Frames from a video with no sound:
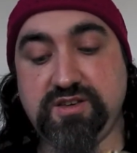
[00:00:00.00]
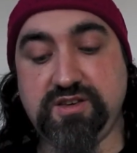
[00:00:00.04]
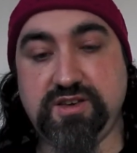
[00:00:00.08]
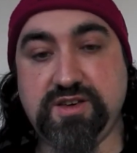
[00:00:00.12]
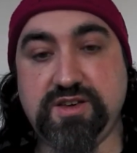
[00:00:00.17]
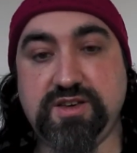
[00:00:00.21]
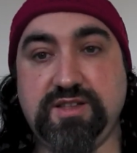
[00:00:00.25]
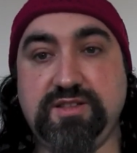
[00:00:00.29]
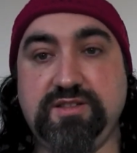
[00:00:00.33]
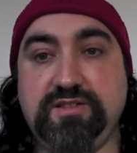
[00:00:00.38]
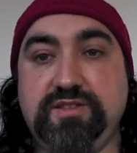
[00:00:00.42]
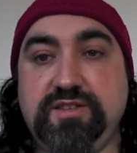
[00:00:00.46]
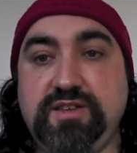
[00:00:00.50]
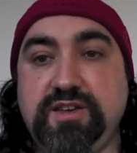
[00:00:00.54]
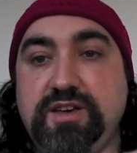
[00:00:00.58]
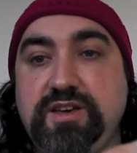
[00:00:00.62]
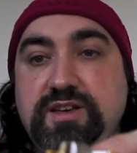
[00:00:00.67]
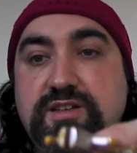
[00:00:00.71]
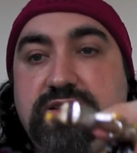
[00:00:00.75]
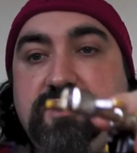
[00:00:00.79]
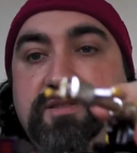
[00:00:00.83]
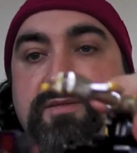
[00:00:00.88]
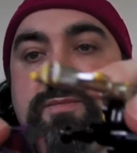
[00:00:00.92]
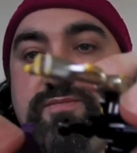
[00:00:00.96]
and
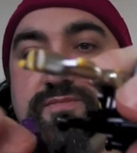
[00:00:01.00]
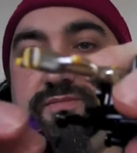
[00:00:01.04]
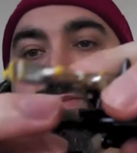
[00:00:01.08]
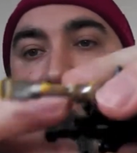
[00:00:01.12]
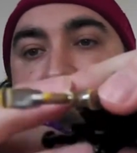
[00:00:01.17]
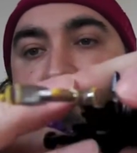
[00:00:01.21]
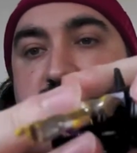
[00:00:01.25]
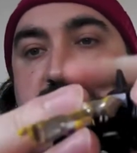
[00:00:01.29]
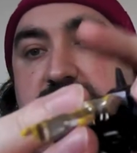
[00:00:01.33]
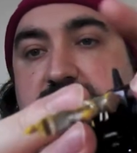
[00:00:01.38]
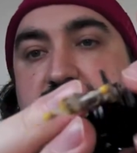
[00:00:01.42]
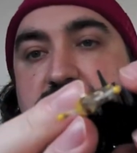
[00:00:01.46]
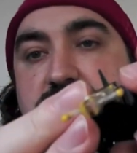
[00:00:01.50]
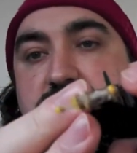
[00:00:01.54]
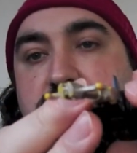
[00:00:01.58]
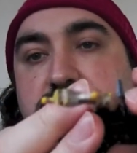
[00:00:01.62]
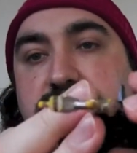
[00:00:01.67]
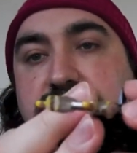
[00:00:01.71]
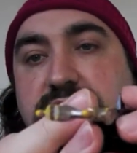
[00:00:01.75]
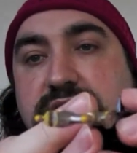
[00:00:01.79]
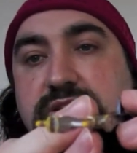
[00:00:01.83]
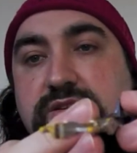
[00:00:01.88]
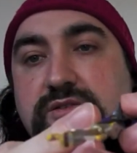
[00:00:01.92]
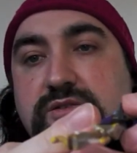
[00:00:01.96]
a bit
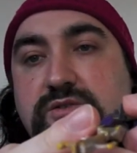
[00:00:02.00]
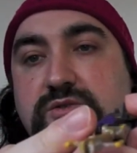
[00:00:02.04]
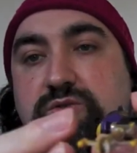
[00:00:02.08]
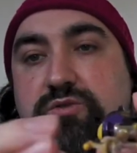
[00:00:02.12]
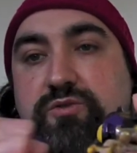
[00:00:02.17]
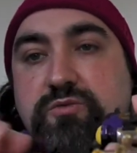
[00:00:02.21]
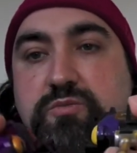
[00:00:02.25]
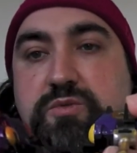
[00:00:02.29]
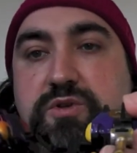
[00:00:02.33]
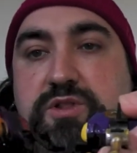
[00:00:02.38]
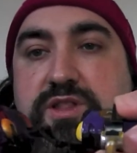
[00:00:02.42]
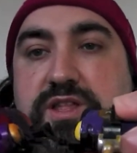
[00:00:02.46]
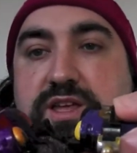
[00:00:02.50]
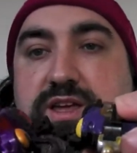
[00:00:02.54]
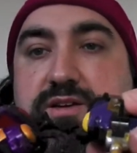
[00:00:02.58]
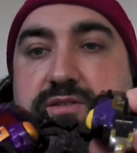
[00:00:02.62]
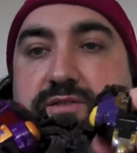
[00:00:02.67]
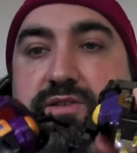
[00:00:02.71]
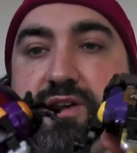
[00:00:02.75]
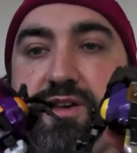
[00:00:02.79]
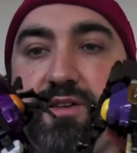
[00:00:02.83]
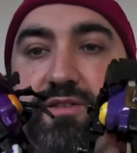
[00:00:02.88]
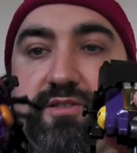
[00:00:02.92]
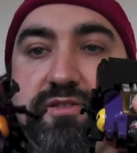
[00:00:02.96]
loose here, of course. But there
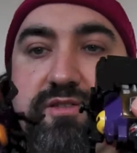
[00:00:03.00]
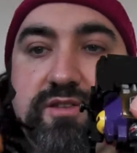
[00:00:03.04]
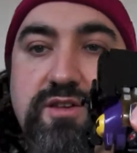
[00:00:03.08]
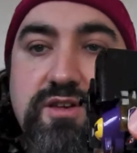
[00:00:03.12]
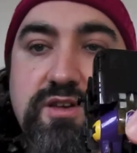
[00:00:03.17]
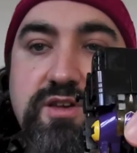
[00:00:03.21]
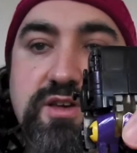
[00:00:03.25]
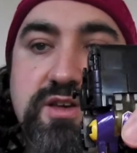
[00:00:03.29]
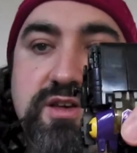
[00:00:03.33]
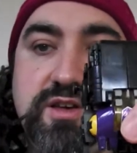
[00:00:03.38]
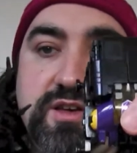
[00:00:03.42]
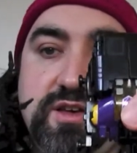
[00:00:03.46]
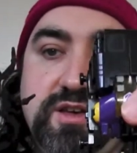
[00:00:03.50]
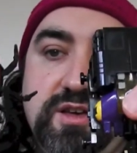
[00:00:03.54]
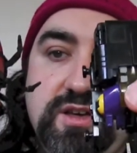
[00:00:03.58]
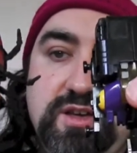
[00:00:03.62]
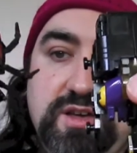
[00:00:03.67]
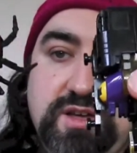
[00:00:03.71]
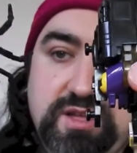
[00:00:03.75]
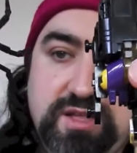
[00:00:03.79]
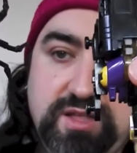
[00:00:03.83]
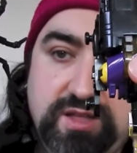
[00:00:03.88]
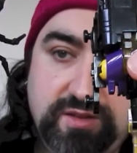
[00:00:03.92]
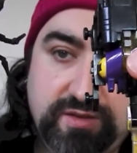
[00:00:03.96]
he is
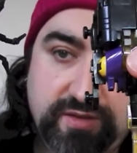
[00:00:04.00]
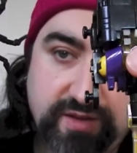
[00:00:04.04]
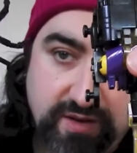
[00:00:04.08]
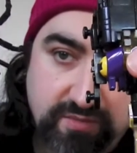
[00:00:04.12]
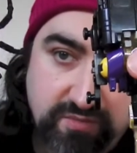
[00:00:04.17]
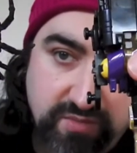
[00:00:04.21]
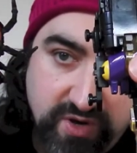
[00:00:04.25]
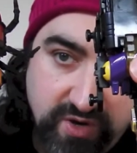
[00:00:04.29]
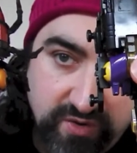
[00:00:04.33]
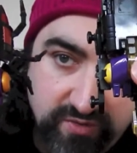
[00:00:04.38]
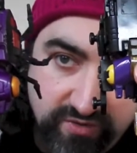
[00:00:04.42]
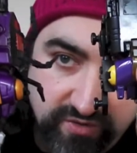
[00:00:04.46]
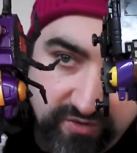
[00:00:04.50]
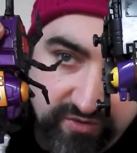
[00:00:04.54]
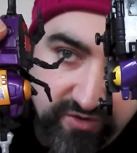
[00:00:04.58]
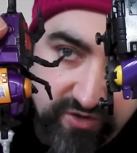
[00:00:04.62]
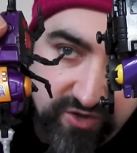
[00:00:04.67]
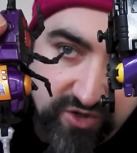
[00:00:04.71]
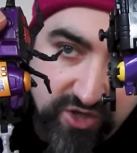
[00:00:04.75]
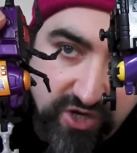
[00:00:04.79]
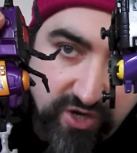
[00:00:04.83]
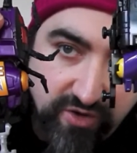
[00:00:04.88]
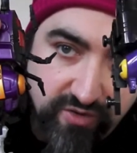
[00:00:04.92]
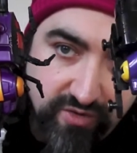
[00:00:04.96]
in insect mode, just to
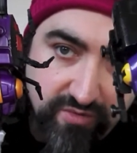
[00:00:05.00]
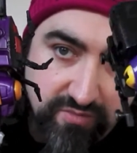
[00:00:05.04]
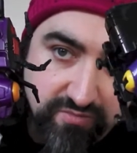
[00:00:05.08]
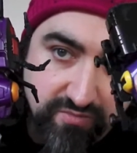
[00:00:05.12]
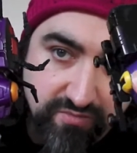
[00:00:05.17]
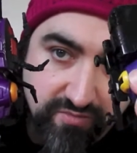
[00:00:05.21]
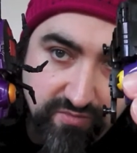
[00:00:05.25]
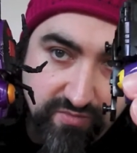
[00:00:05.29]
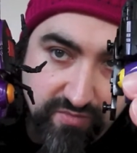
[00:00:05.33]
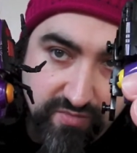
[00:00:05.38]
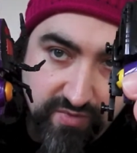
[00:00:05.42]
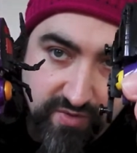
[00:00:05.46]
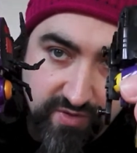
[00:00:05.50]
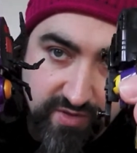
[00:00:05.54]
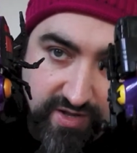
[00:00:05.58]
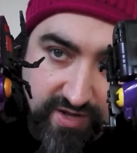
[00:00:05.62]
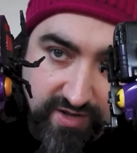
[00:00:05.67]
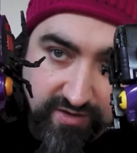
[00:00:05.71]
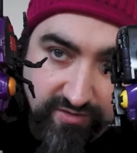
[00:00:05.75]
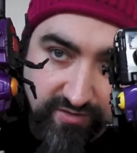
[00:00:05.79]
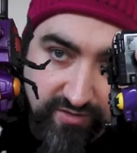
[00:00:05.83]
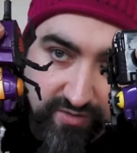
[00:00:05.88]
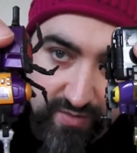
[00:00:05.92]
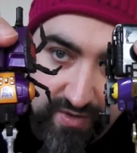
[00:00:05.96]
show them
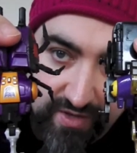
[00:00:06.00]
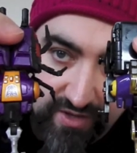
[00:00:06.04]
next to